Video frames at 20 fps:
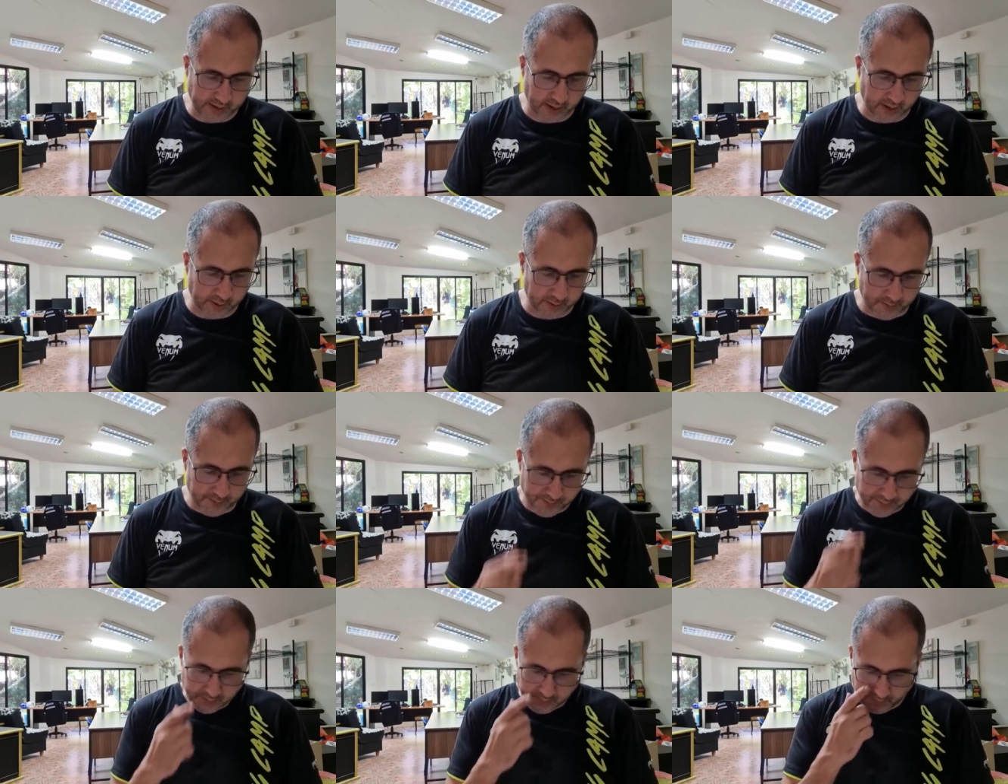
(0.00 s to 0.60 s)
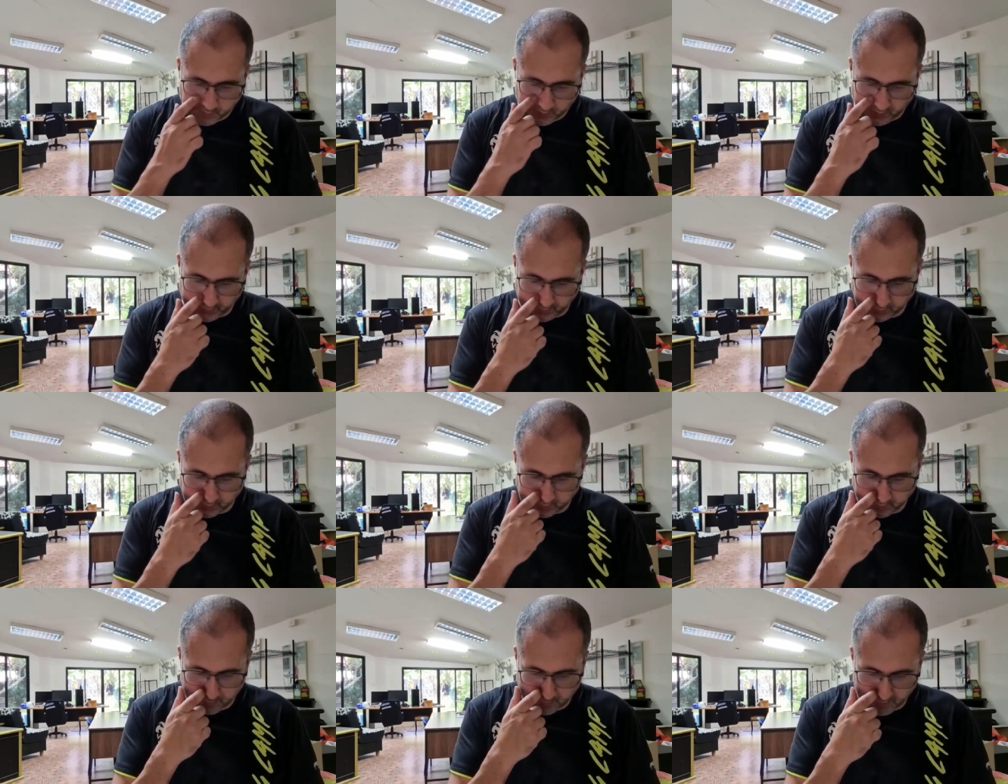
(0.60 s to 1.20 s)
So
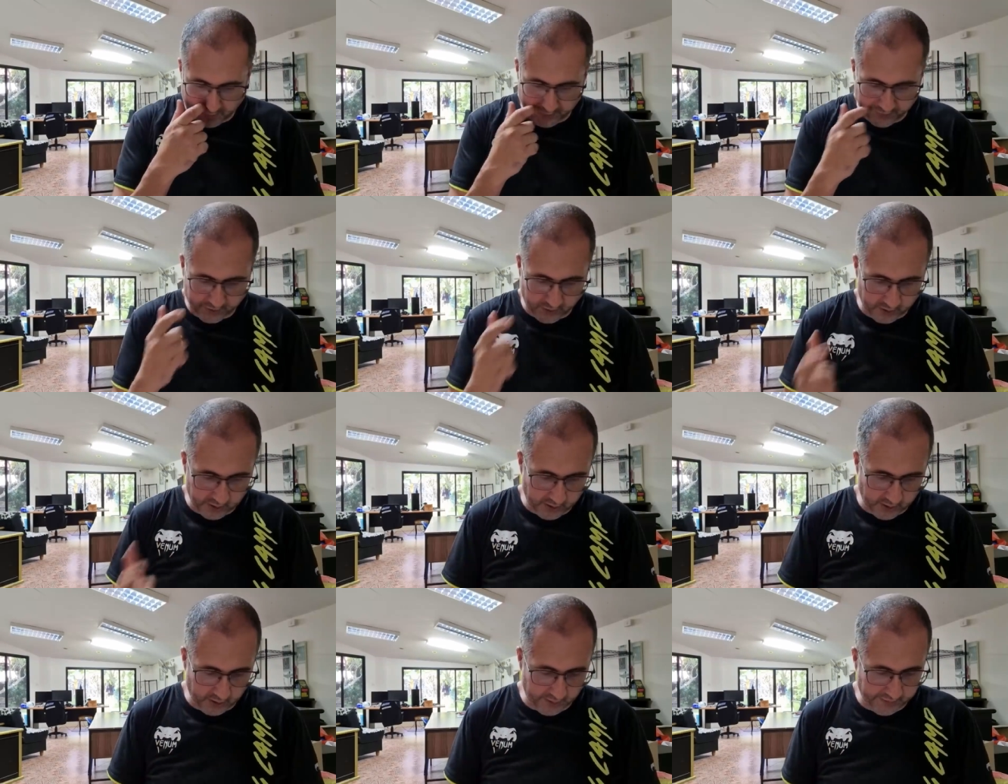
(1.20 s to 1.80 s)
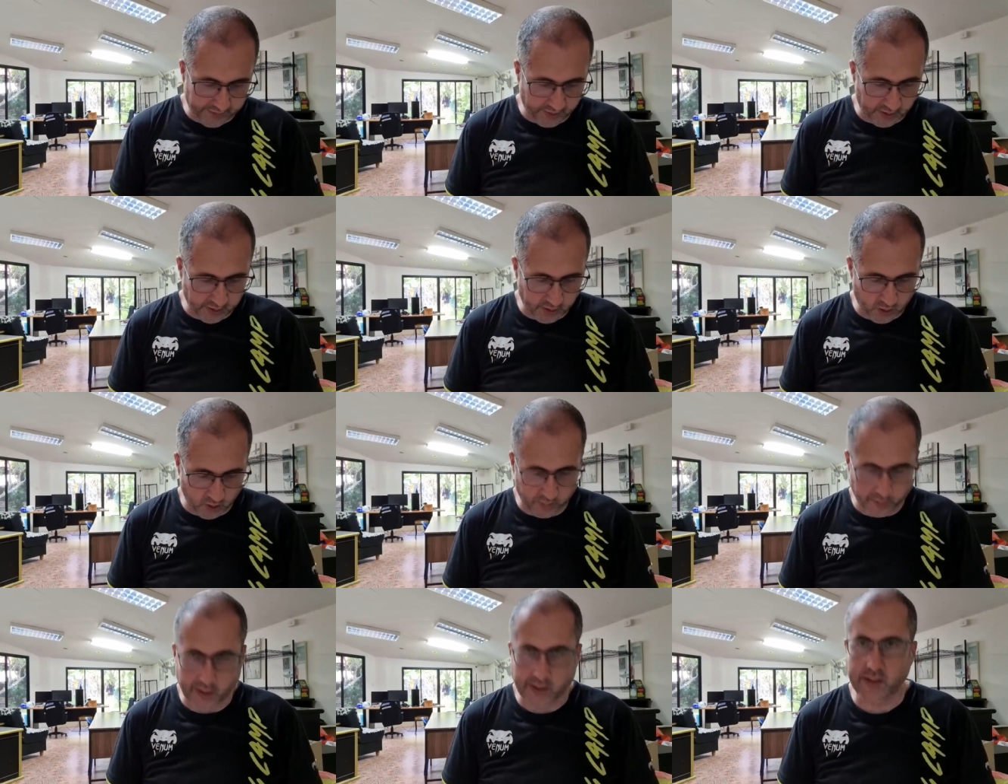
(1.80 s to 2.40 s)
it doesn't matter if
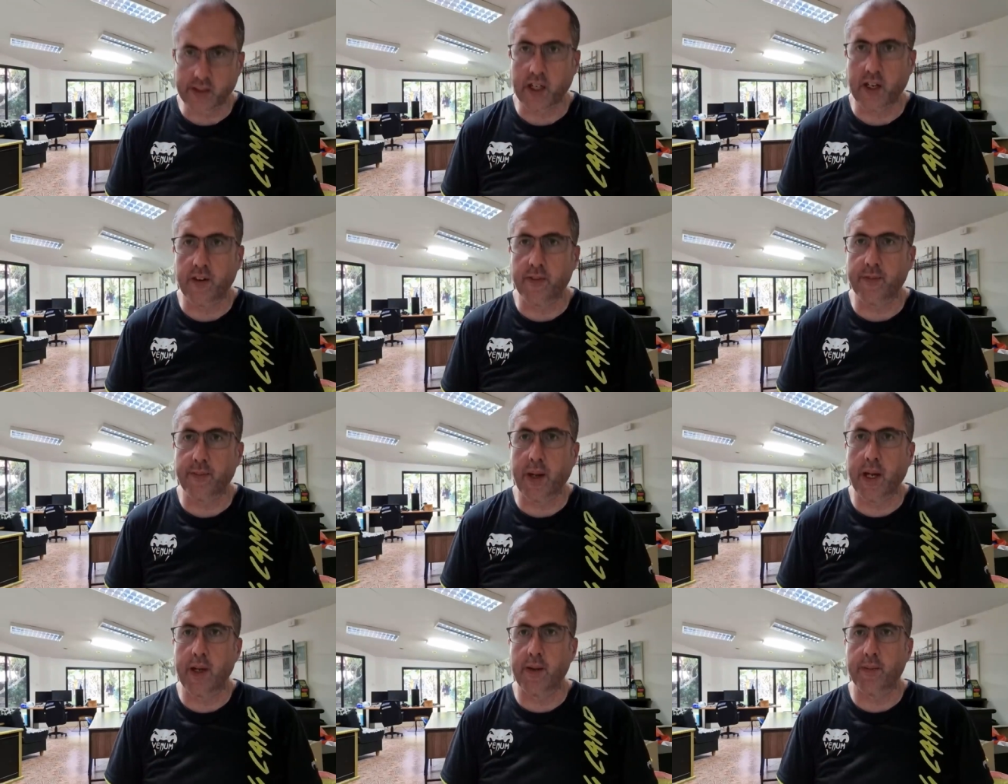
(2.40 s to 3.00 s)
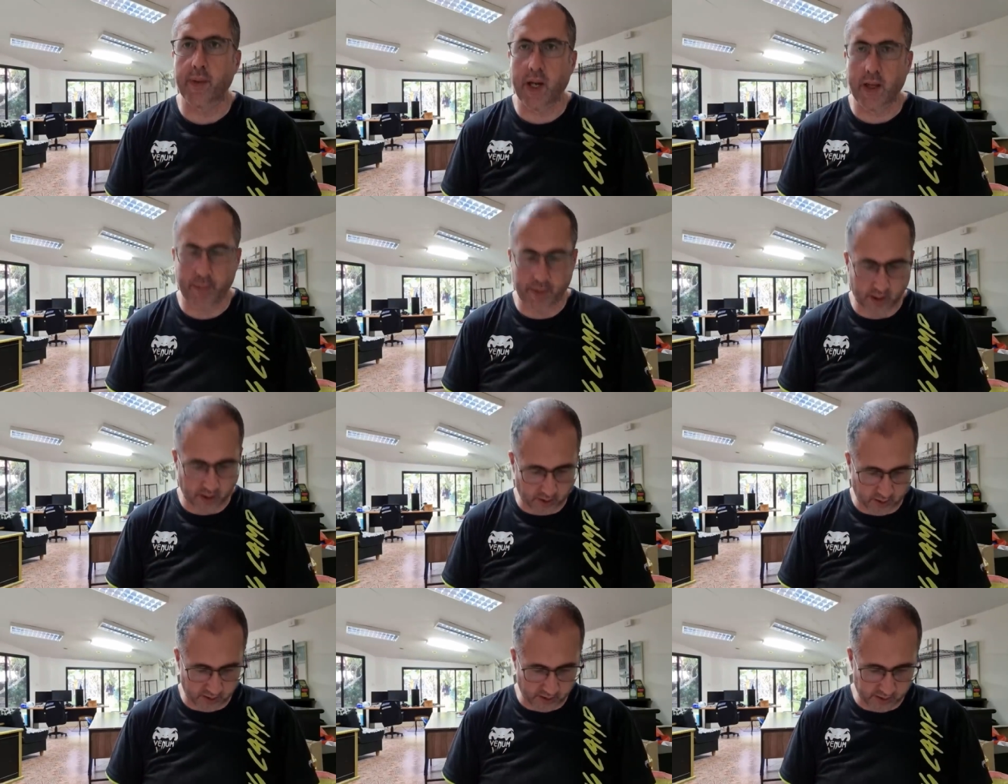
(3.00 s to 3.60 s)
I knock myself.
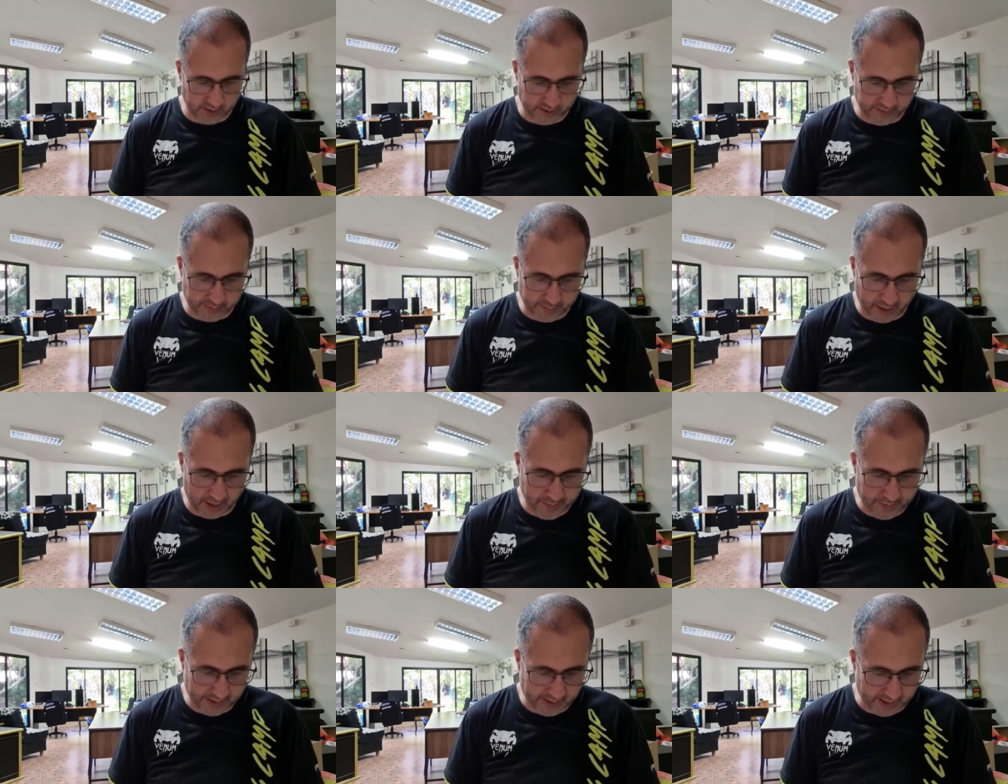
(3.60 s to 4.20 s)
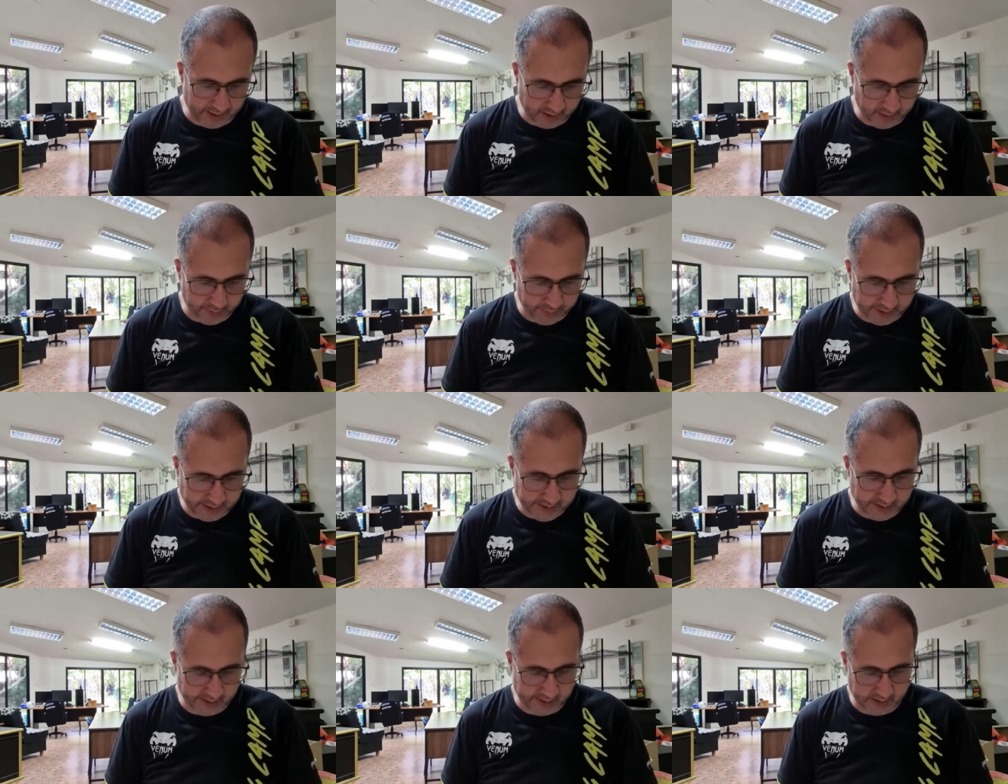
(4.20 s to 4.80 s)
Maybe that
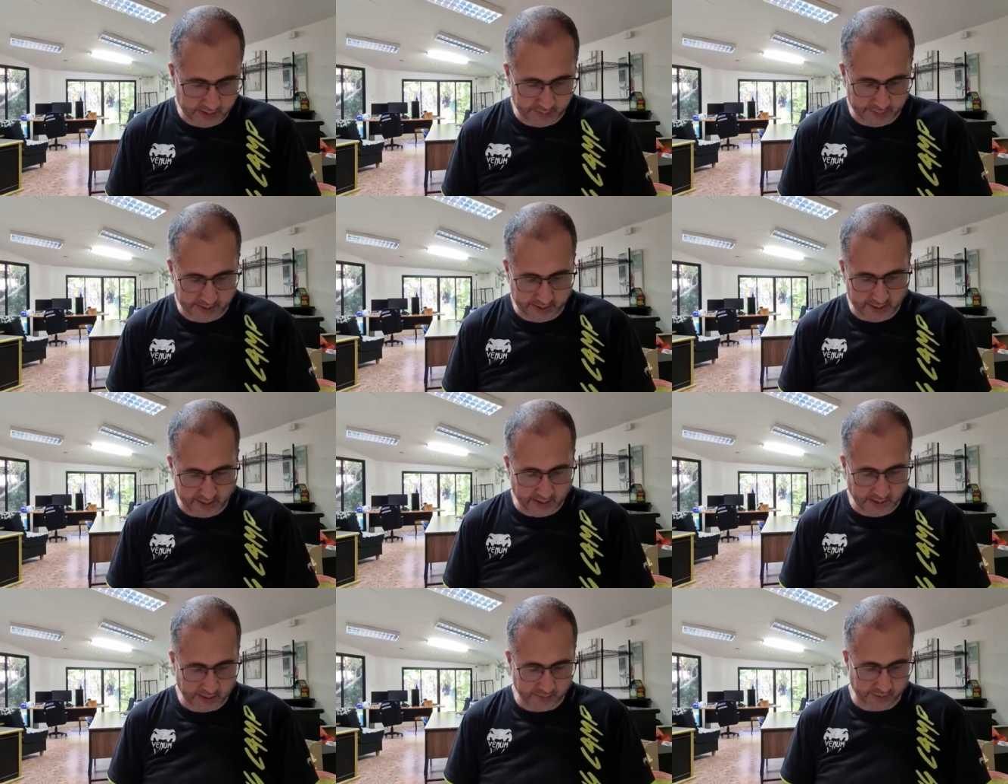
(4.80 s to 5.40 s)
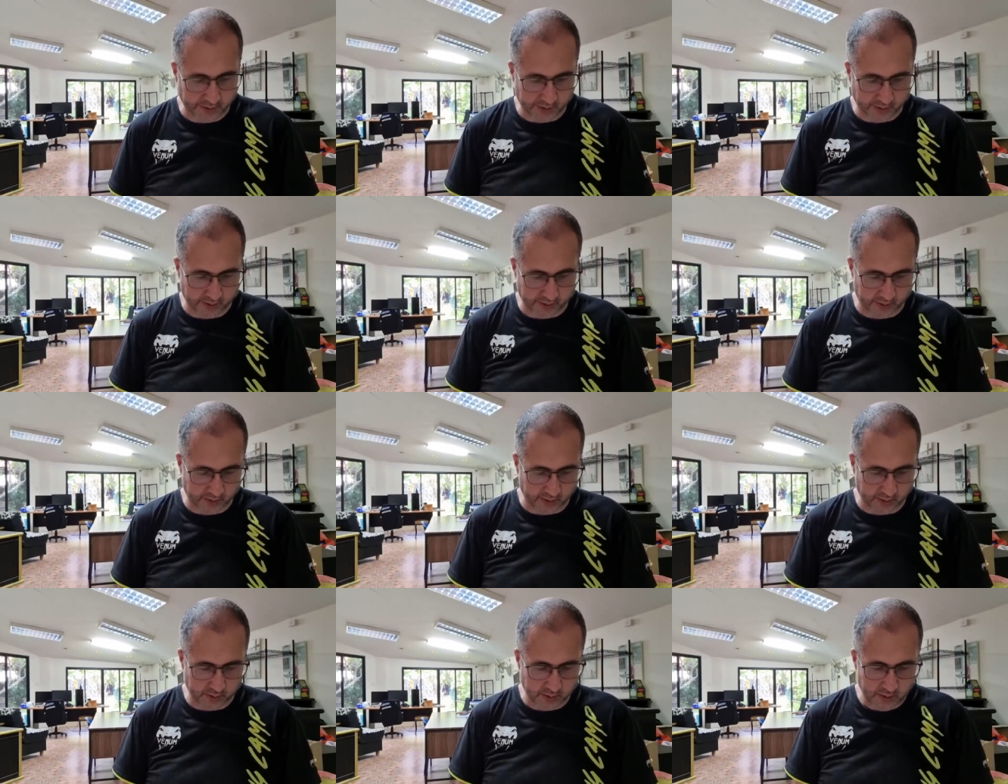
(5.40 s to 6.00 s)
can be seen as a bit negative. I
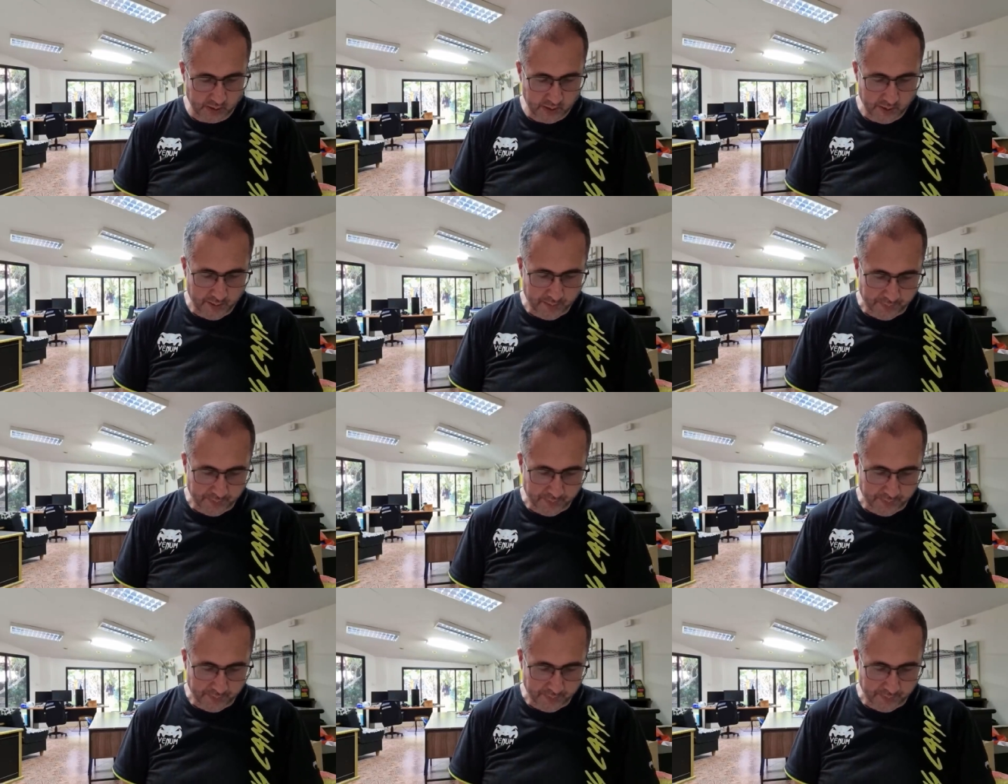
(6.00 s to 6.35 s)
don't know.